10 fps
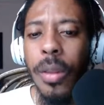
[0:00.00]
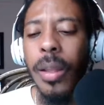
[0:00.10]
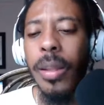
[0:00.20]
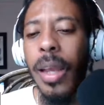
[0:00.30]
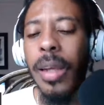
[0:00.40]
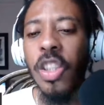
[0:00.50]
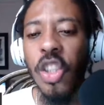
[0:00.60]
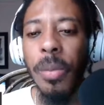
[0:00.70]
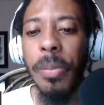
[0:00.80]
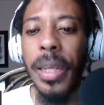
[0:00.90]
there
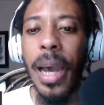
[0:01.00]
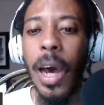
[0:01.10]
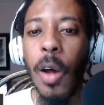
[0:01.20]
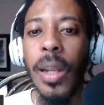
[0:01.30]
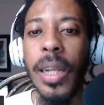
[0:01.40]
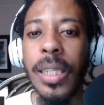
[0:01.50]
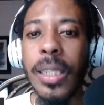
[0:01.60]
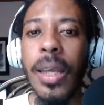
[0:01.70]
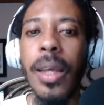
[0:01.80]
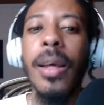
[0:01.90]
should be outlets
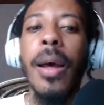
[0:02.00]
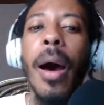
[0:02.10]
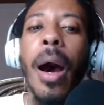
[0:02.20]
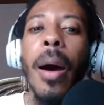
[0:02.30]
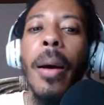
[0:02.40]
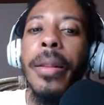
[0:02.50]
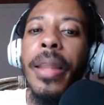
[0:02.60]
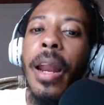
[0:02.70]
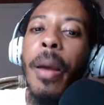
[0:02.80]
that